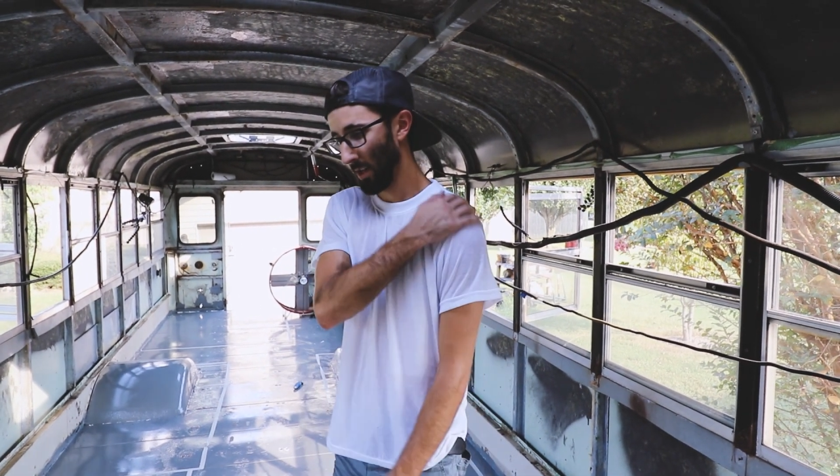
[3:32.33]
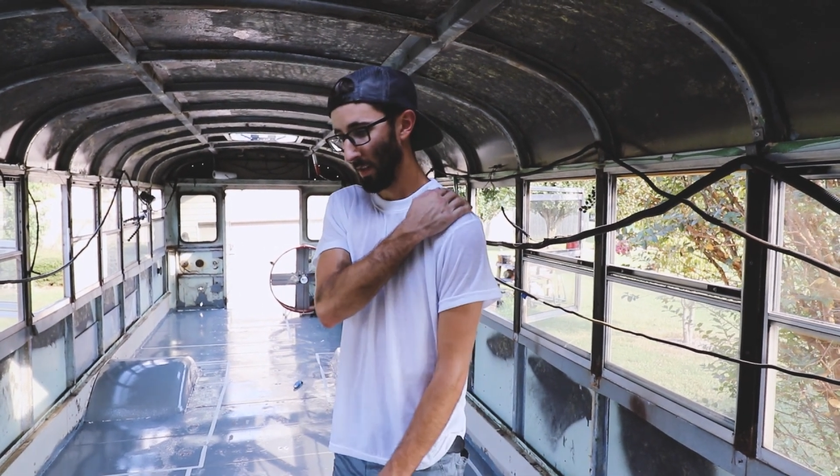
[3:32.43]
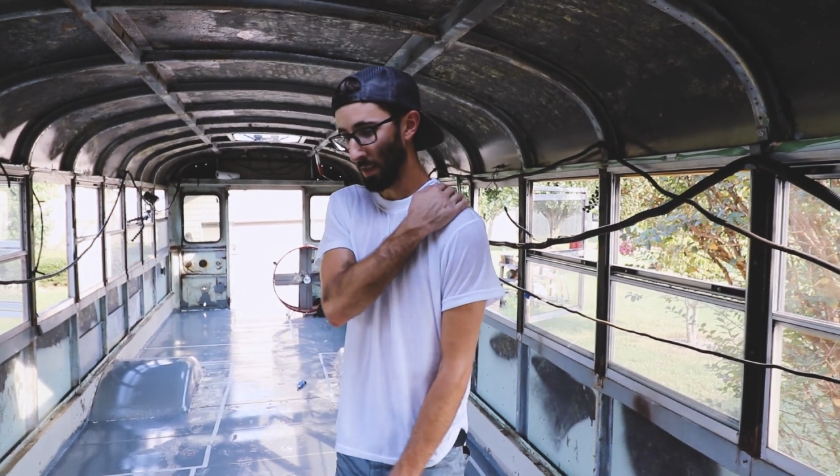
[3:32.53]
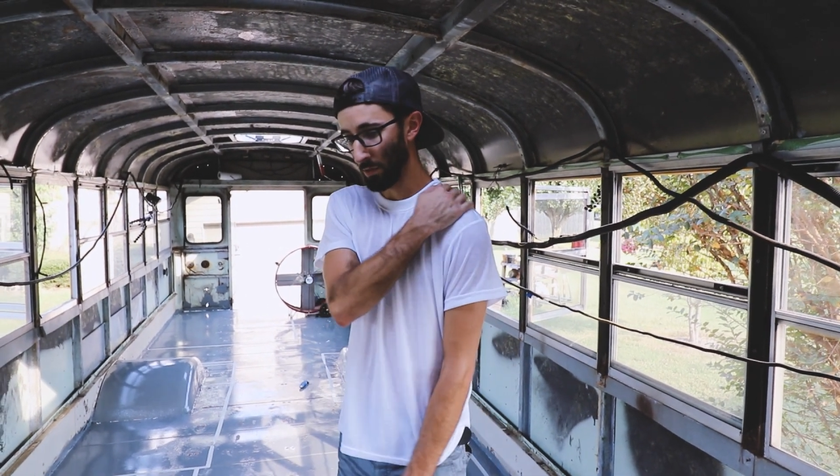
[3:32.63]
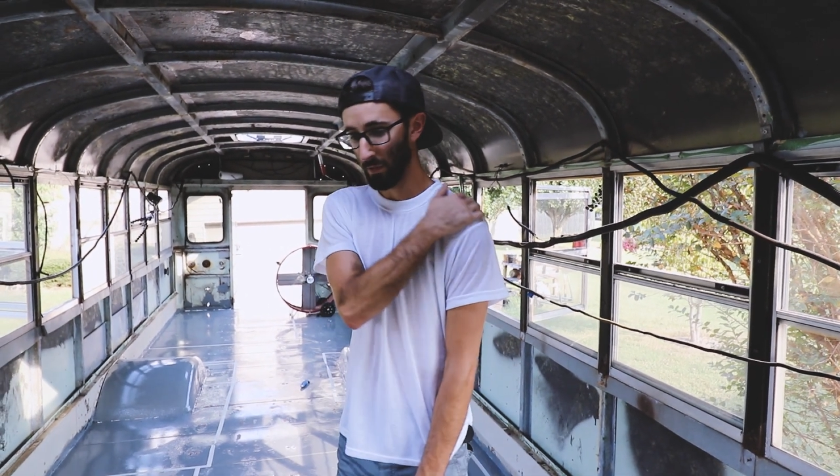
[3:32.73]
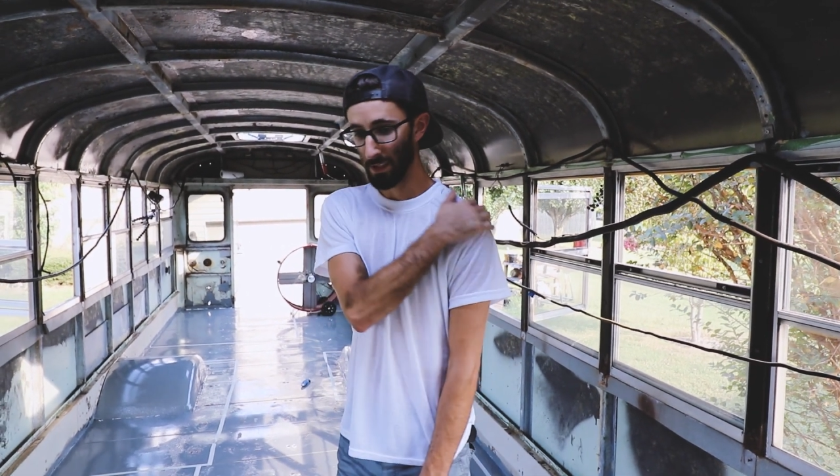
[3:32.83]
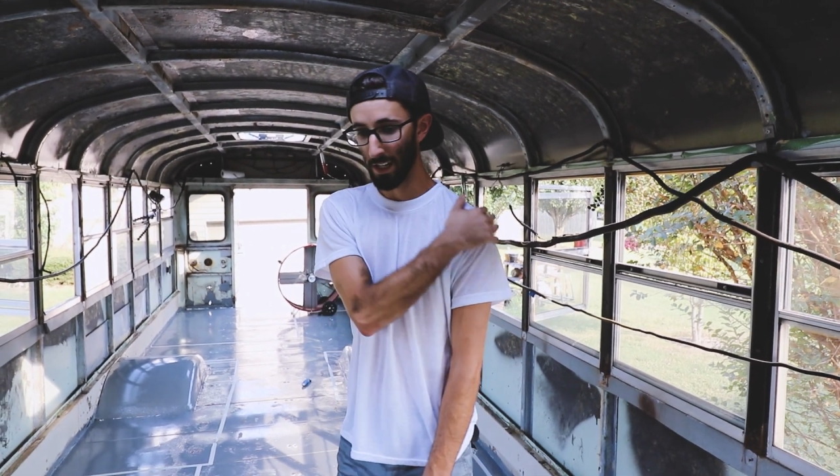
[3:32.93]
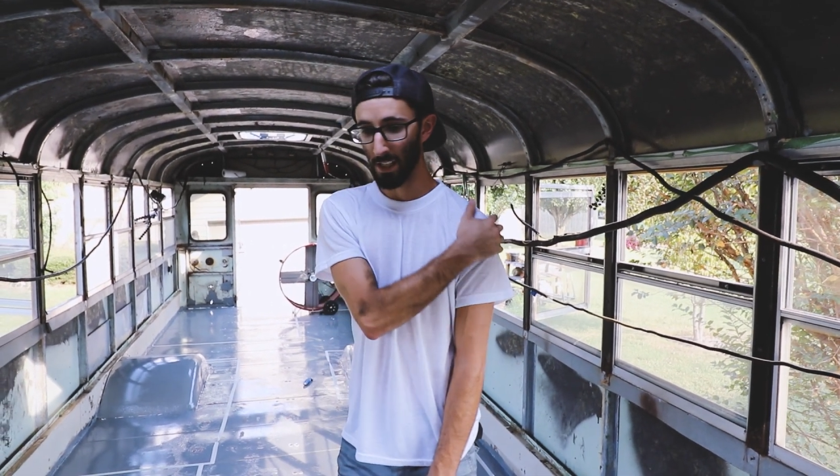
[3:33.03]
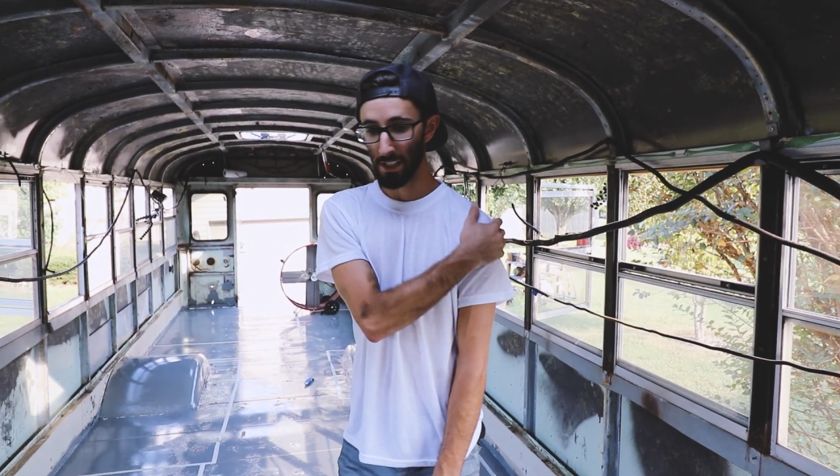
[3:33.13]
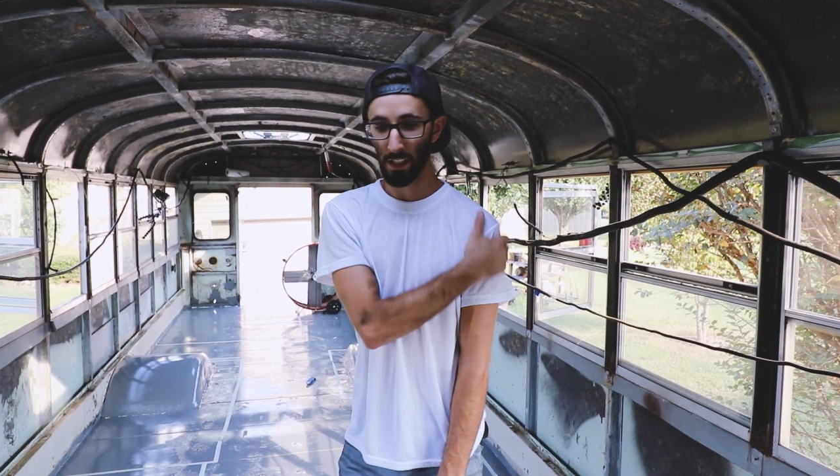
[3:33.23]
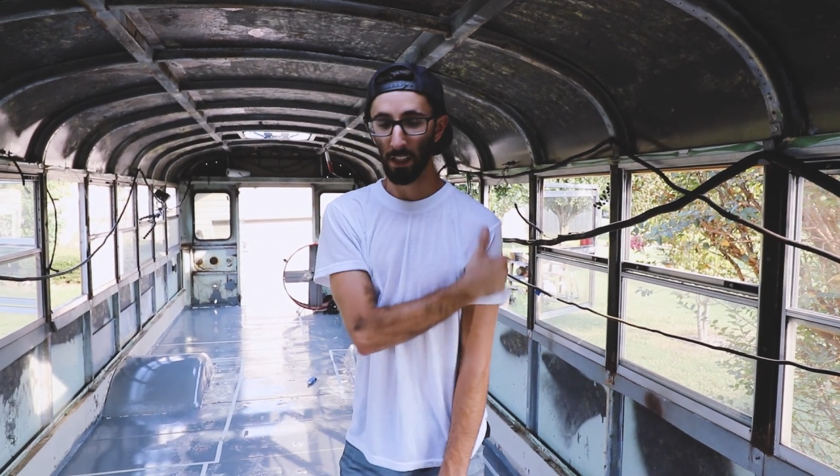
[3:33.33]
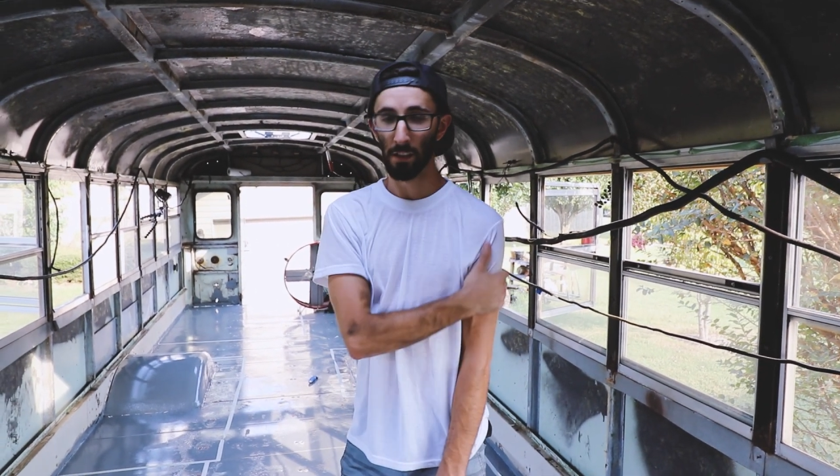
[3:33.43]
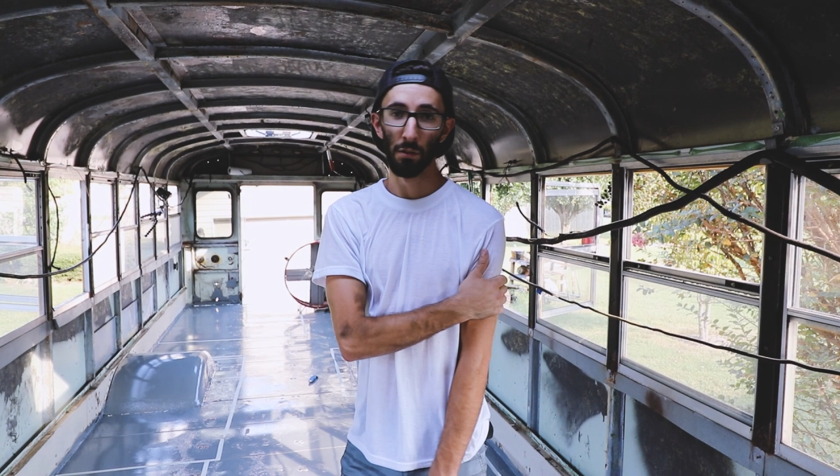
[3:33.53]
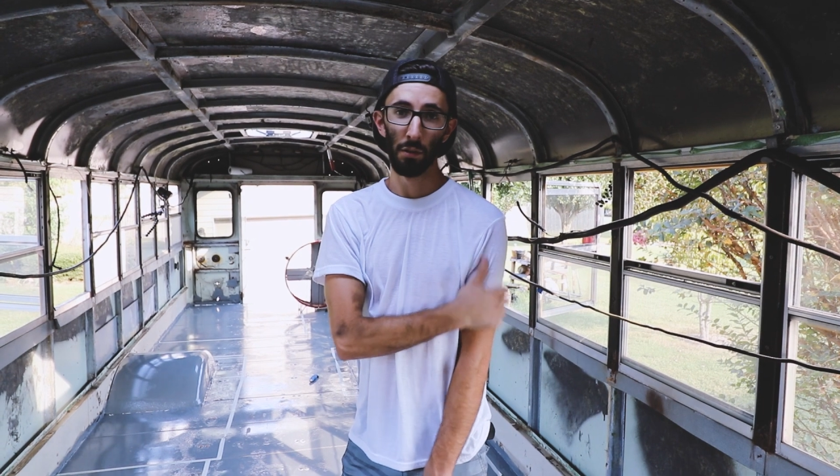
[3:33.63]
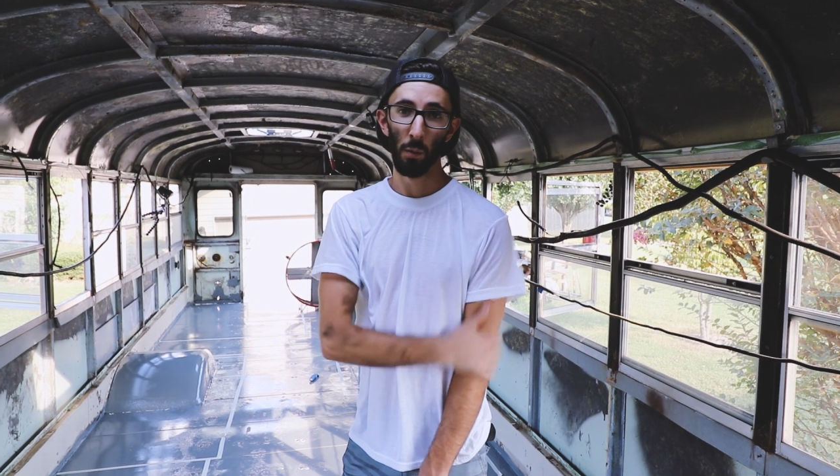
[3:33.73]
that's one reason I decided to
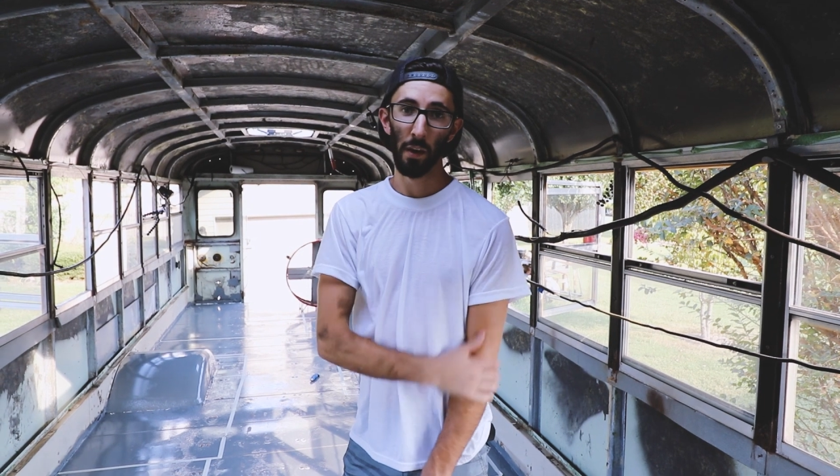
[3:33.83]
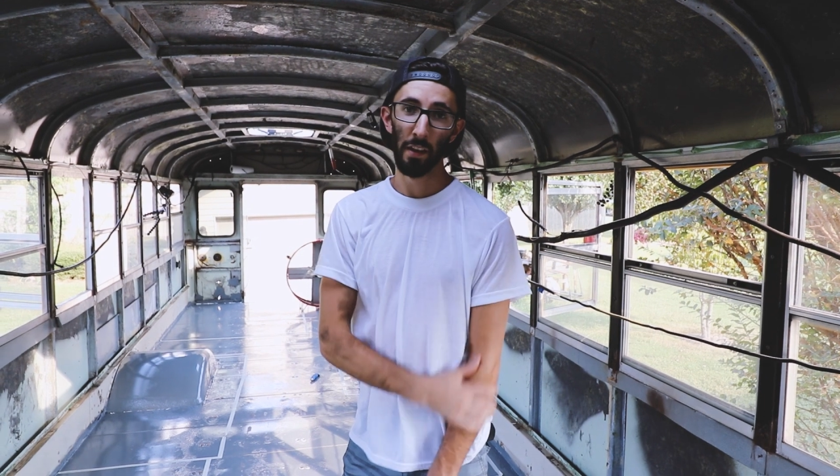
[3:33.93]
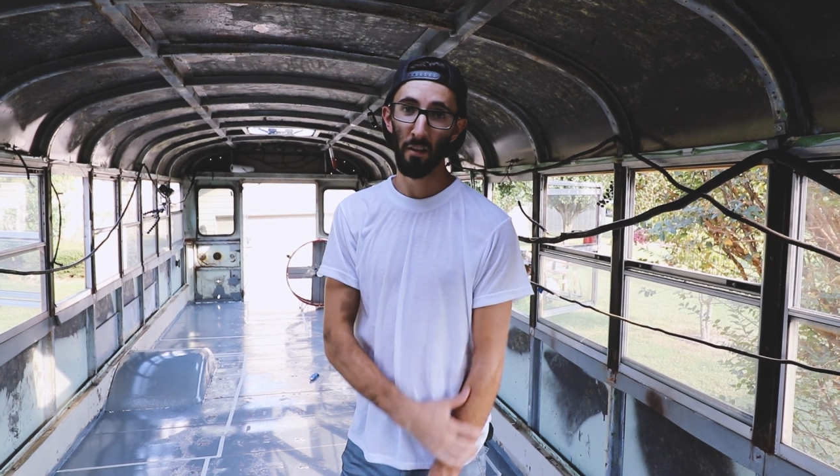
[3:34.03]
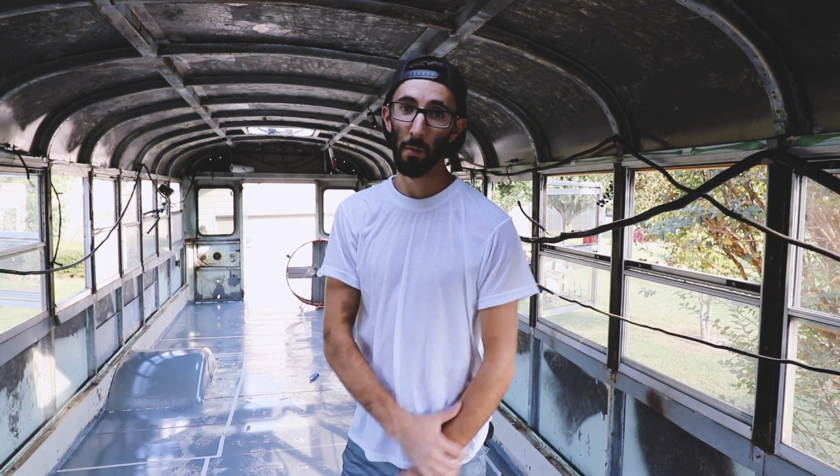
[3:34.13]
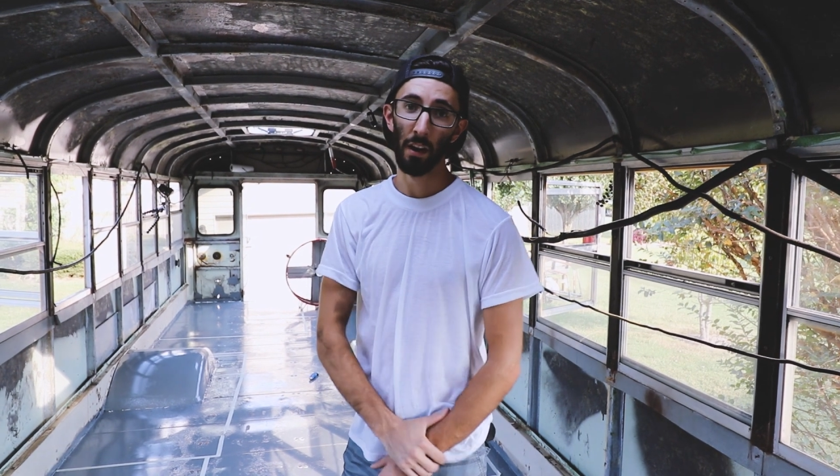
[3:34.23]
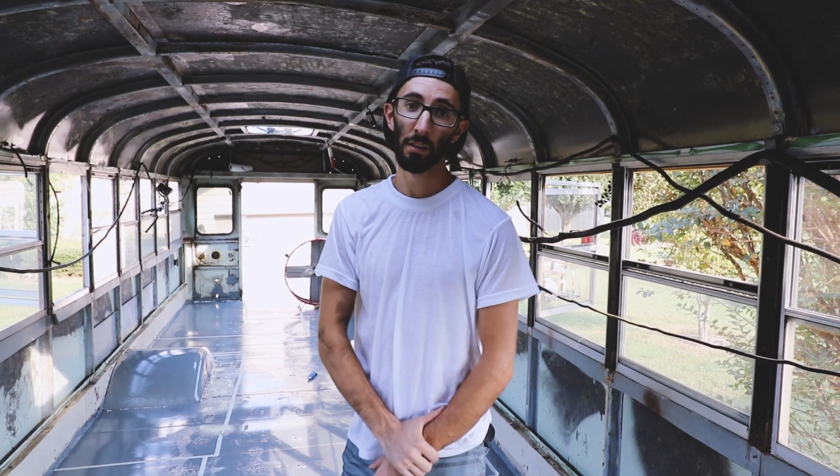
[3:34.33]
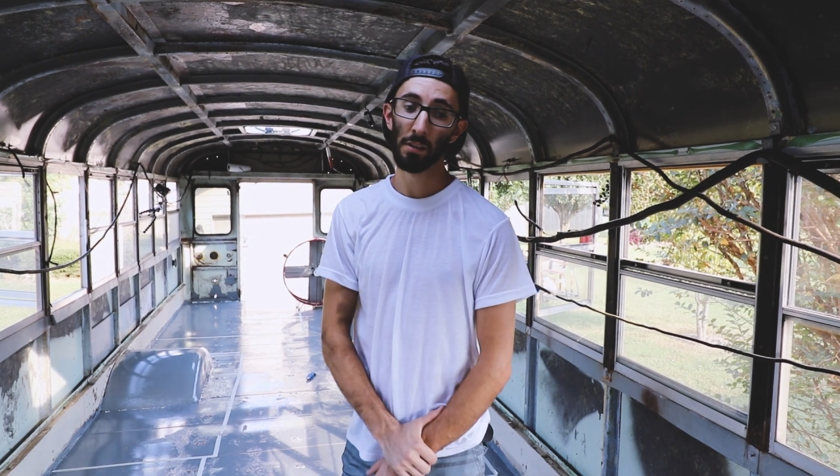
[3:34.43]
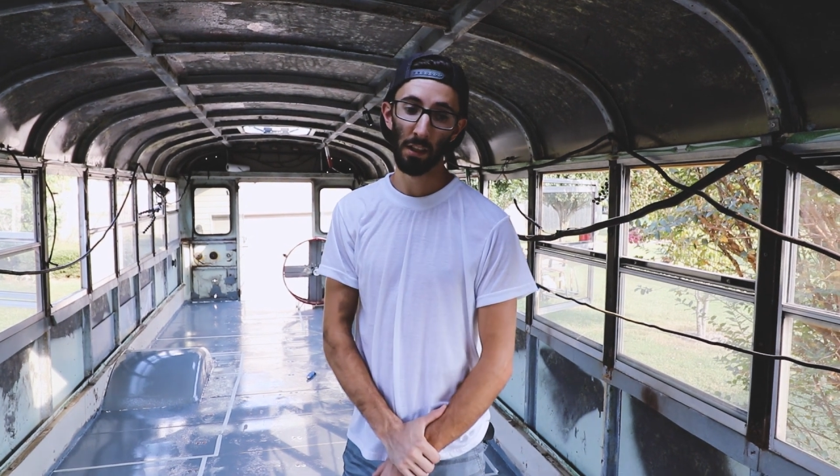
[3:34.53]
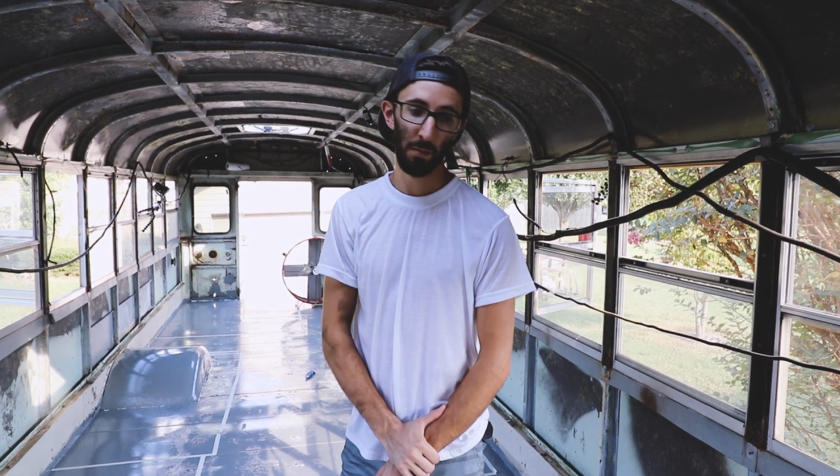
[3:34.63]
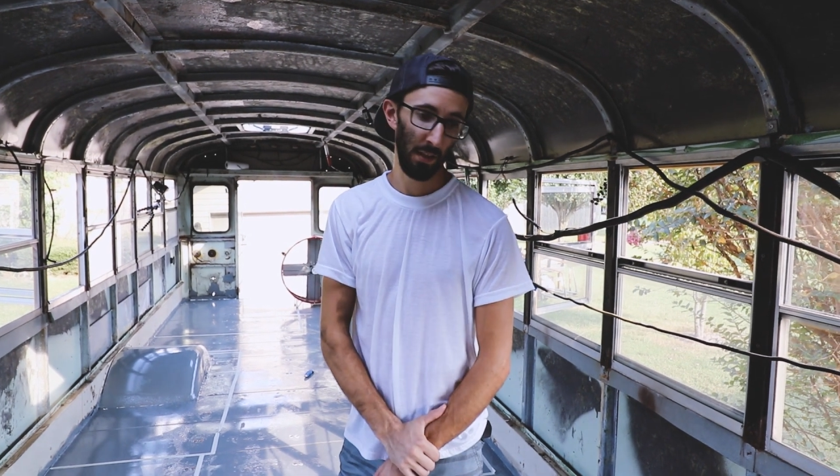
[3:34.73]
do it the way that everybody else did,